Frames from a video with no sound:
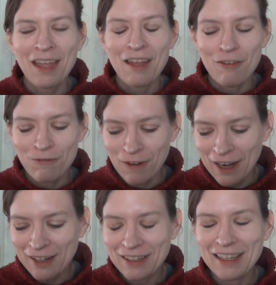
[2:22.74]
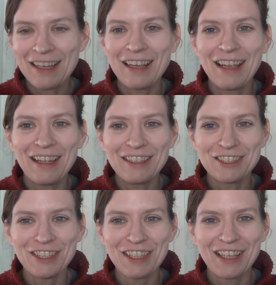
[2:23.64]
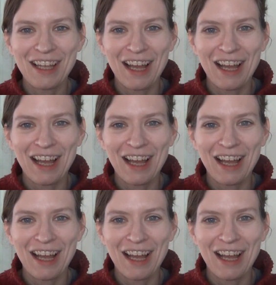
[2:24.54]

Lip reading: Finally it took.